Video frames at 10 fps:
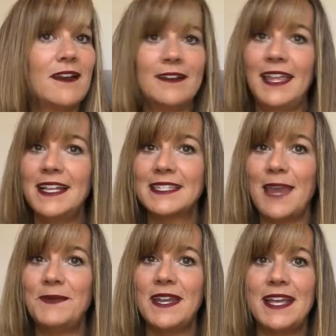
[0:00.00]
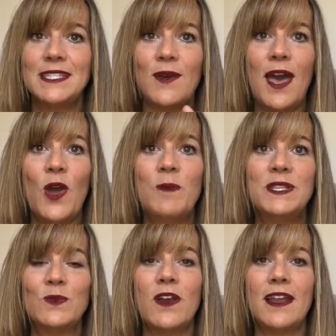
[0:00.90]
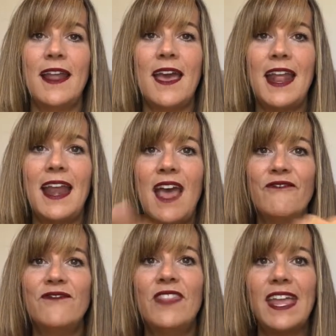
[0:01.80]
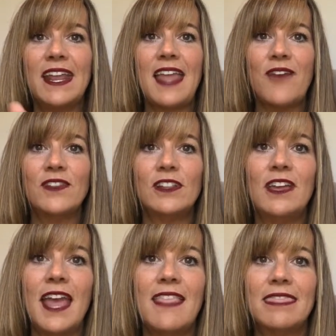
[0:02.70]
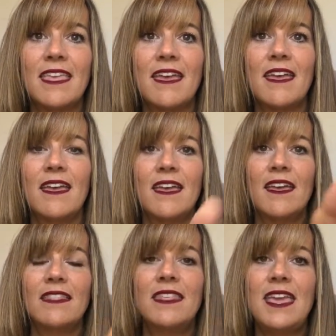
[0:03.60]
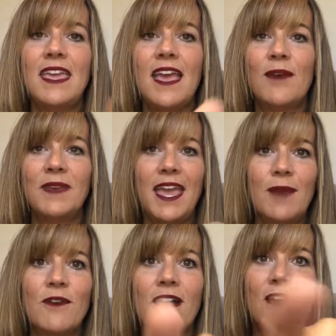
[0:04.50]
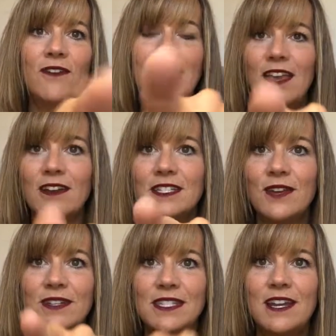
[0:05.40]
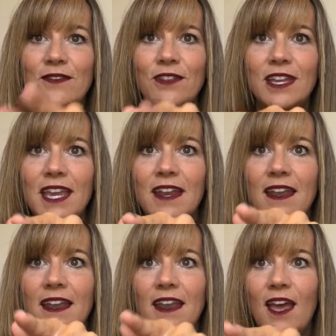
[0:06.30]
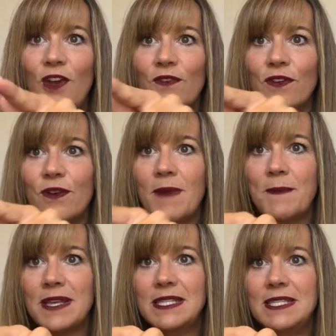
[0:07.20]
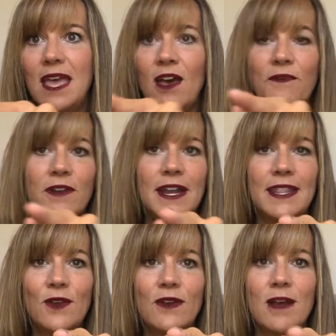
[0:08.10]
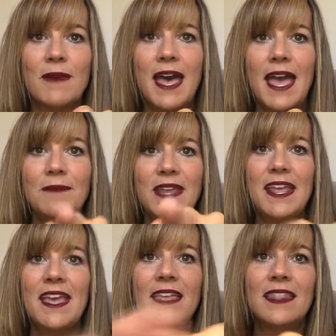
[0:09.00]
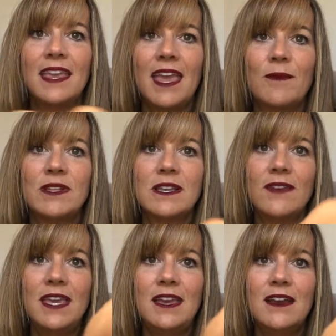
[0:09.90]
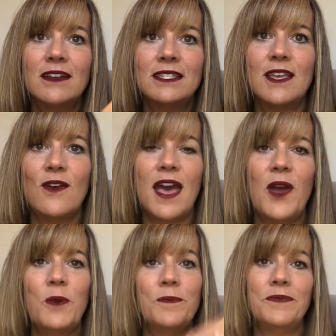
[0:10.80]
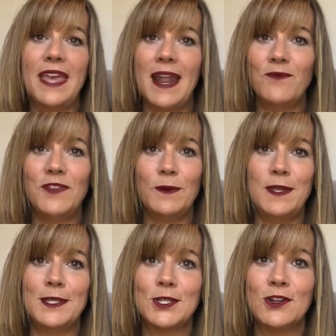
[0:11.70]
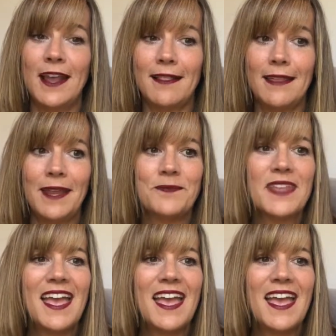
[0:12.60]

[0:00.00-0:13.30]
on landscape today. So I hope it's working out. And I like have to look at the camera over here. So instead of looking over myself or anything going on behind me, the camera's over here. So I hope that I'm filming this correctly.